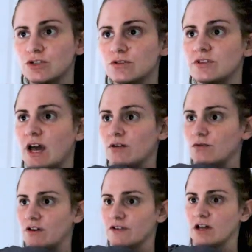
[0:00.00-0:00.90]
do that
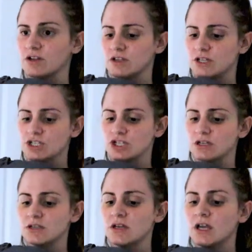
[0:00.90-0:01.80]
rough
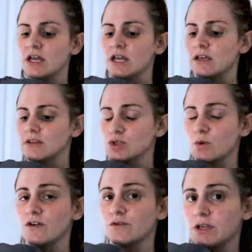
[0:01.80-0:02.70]
calculation, in the
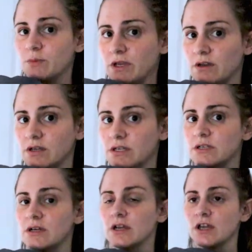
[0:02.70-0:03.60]
12-week
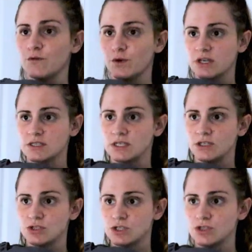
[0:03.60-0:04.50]
period, if we
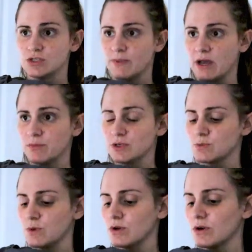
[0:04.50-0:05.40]
continue to use Pampers
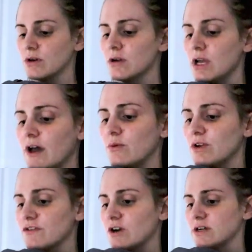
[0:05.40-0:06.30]
Pure, that would
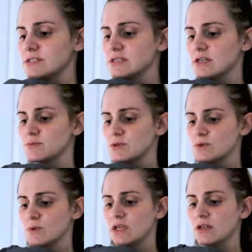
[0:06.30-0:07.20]
have cost us
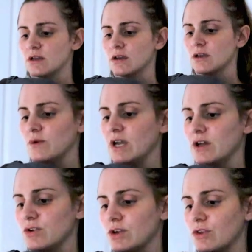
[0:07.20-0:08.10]
between
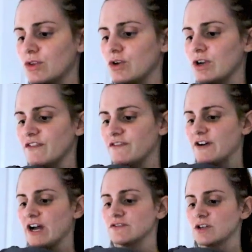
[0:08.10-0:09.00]

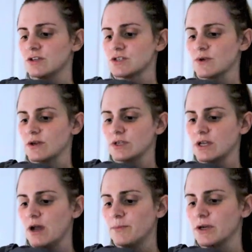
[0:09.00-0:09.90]
$335 rounded
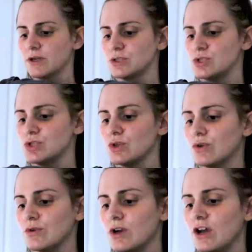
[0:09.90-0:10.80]
up
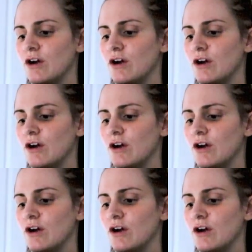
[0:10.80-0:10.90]
to